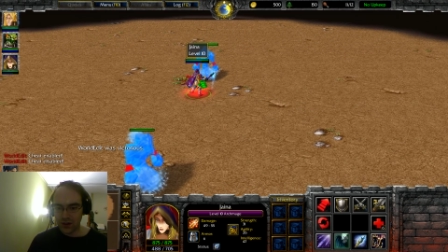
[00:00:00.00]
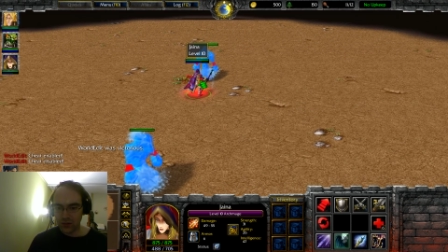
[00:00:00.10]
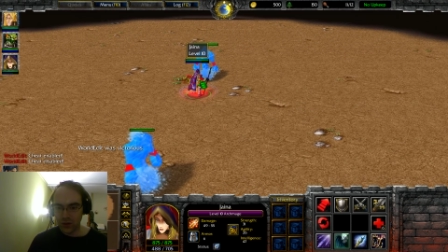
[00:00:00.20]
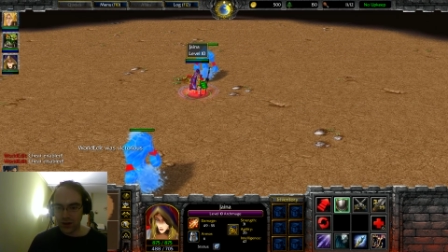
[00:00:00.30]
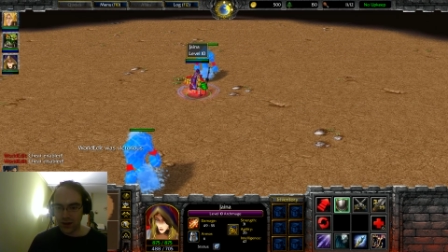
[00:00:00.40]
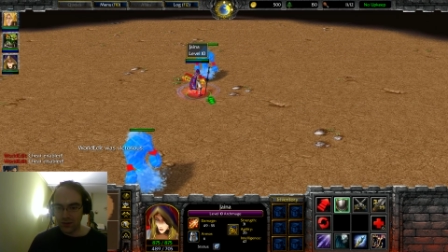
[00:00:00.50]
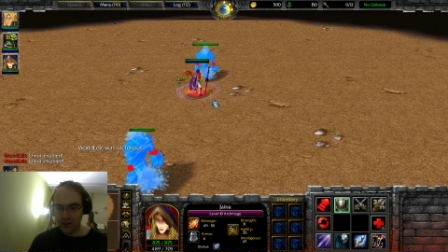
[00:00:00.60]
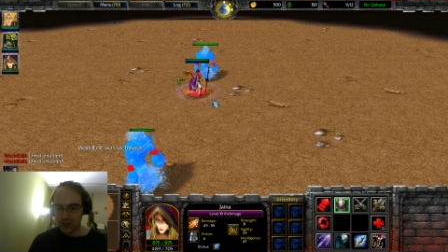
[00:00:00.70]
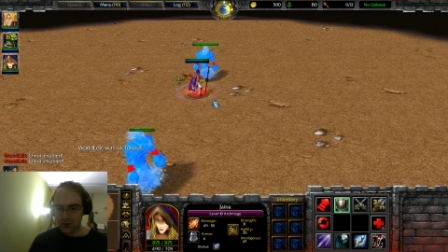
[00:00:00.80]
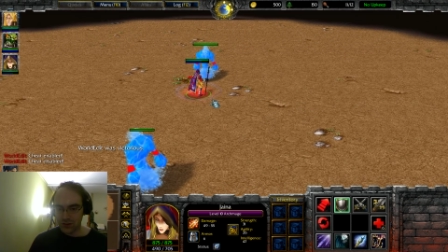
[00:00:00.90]
wing
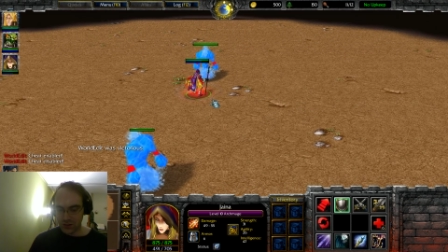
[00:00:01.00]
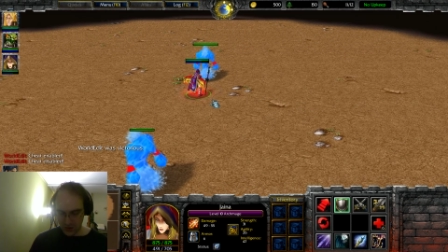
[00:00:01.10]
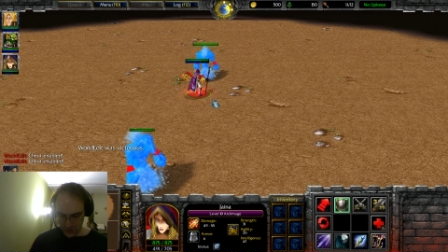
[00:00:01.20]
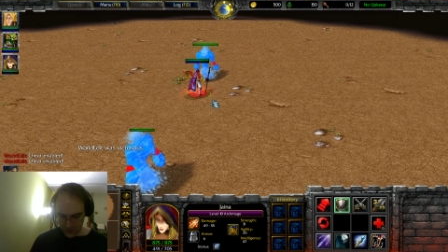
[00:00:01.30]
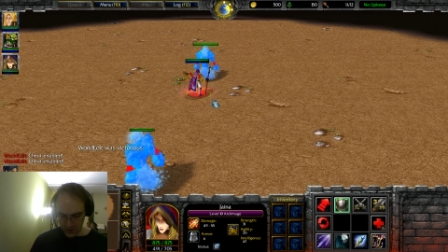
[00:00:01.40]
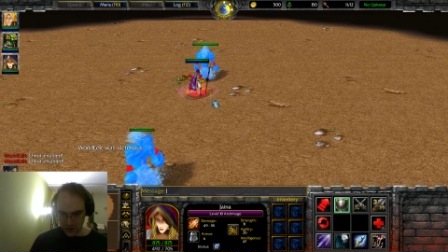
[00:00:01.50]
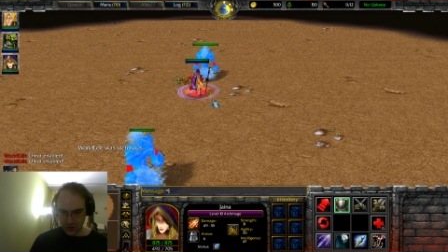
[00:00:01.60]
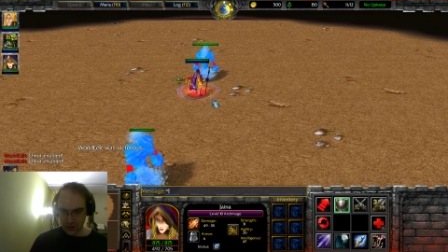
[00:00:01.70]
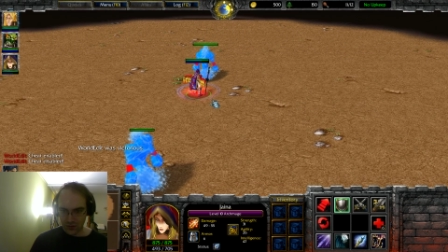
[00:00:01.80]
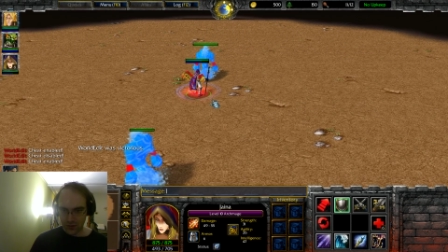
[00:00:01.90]
animations there, right?
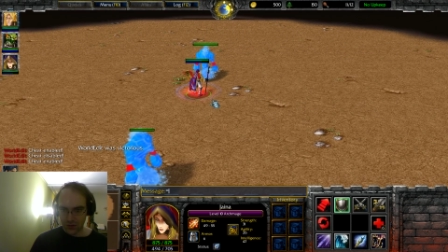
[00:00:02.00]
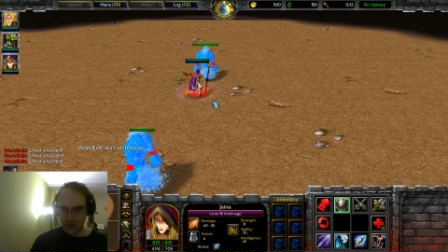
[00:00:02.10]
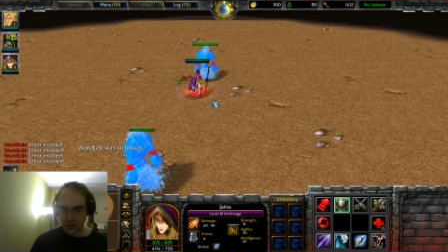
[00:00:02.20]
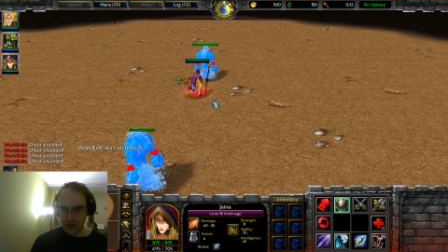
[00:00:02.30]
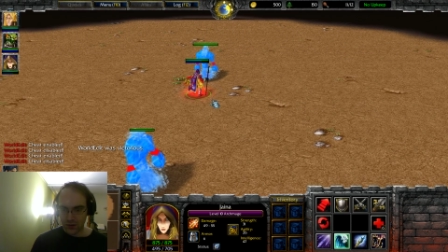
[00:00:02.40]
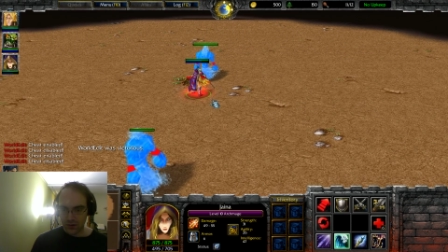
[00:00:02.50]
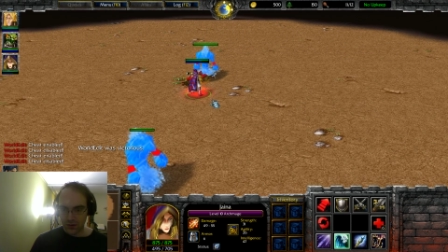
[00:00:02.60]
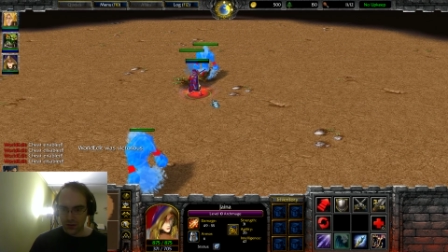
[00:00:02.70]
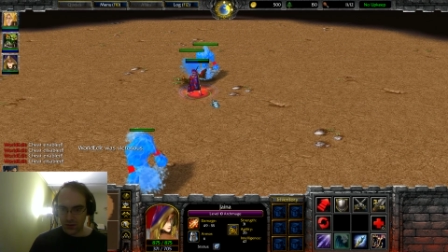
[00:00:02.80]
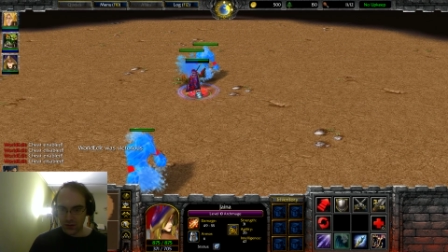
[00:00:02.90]

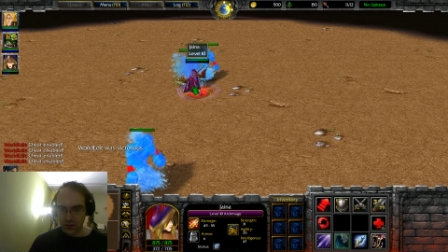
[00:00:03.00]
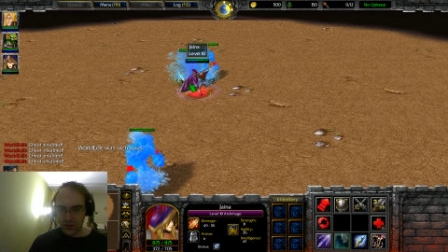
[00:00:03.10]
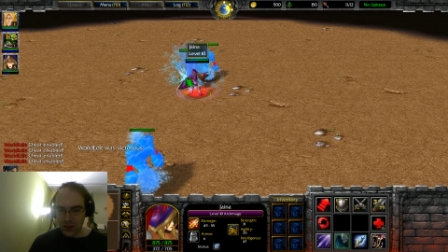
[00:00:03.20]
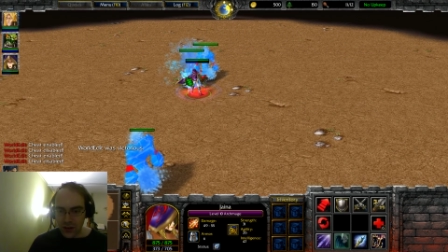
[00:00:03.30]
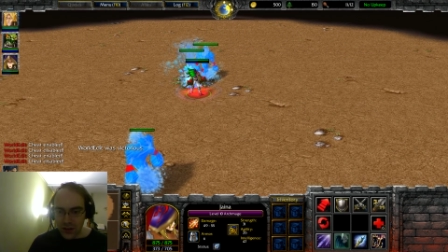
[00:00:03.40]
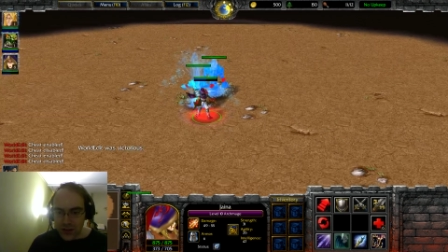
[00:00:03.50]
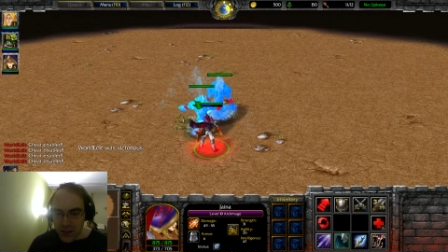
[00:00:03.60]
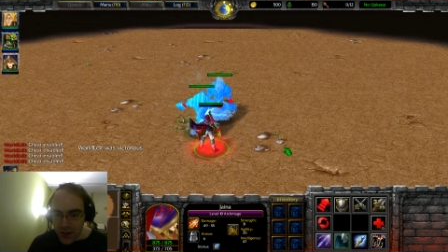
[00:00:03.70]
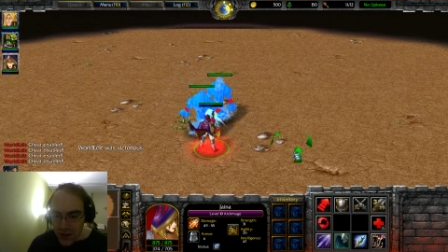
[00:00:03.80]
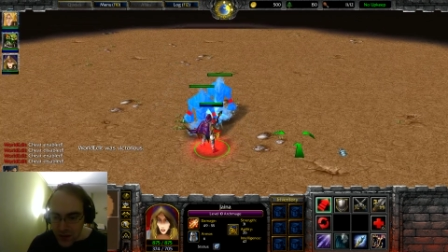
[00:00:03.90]
There it is
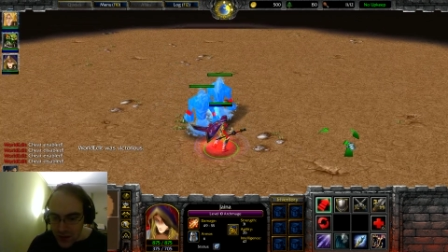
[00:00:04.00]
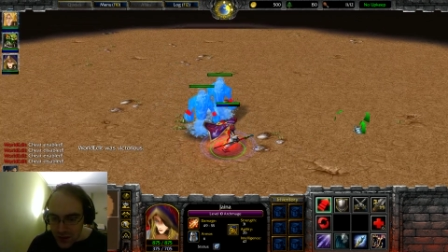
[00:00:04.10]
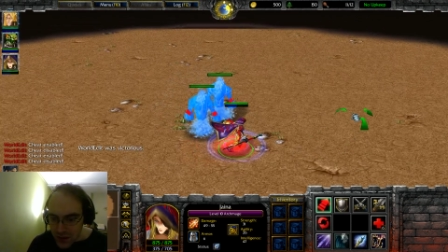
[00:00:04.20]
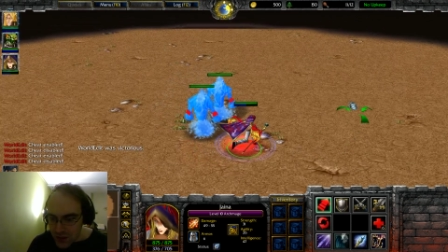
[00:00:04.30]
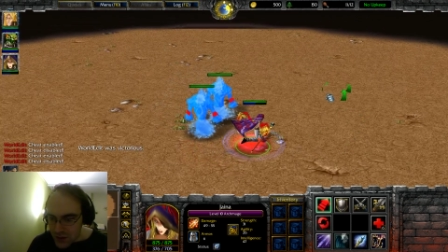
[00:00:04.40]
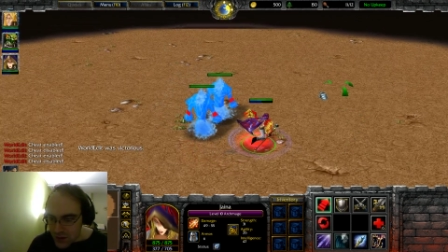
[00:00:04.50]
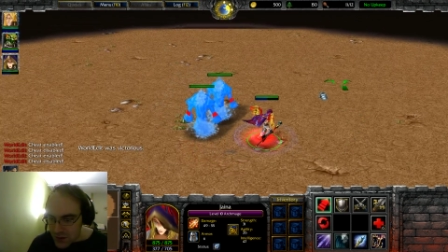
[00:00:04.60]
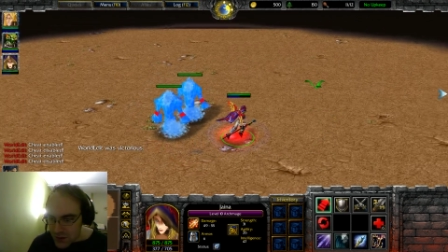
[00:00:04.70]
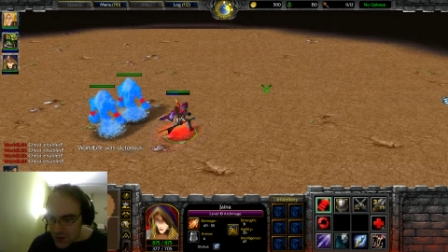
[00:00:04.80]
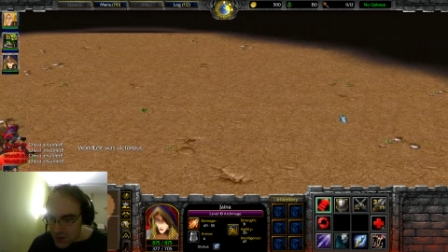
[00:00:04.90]
again, like little
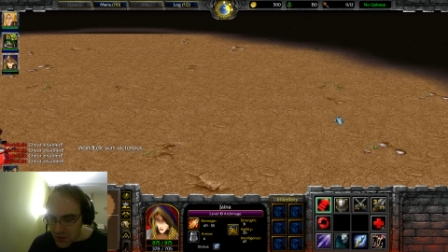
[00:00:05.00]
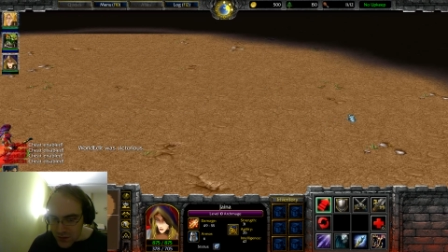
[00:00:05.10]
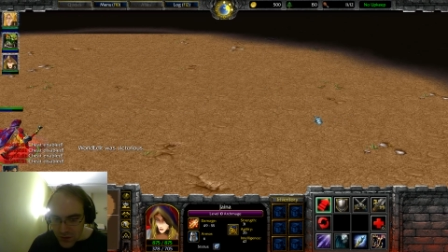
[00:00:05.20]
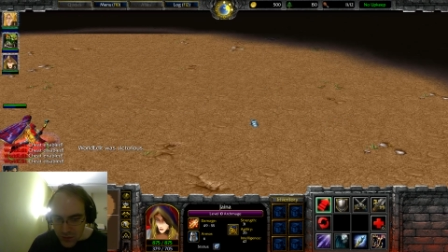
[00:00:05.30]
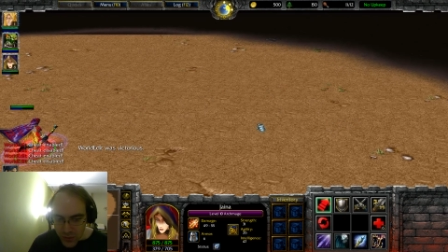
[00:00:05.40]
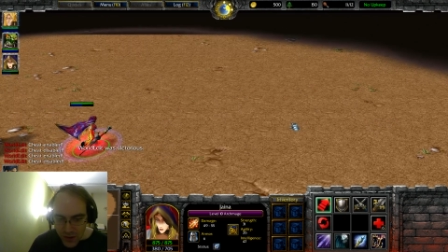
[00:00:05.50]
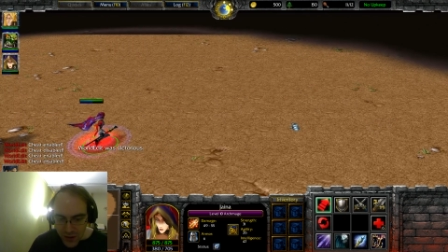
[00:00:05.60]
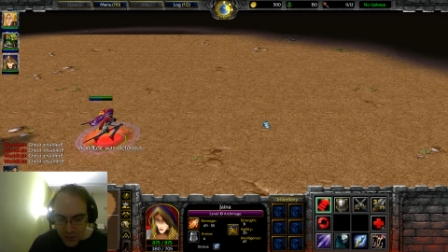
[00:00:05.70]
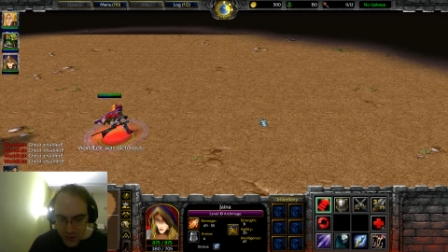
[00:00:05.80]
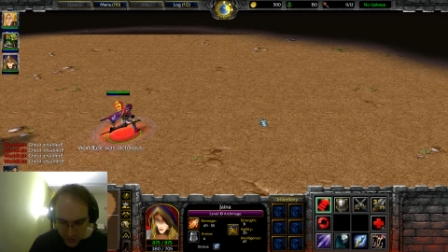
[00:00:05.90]
wing
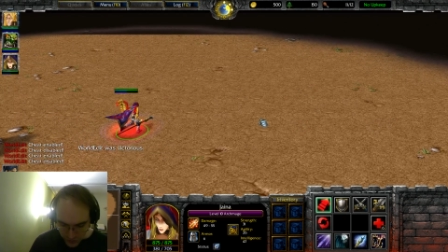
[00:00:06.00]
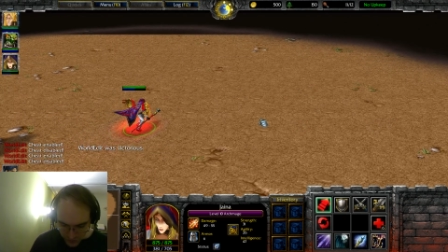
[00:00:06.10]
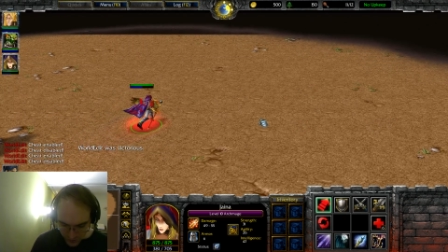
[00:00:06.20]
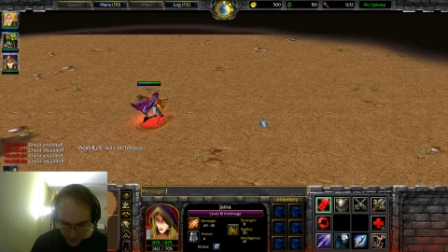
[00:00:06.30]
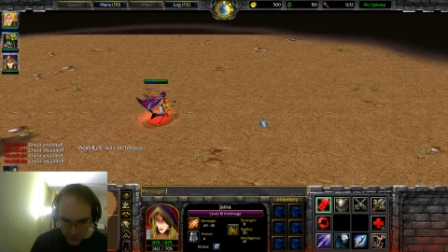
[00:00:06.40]
animation.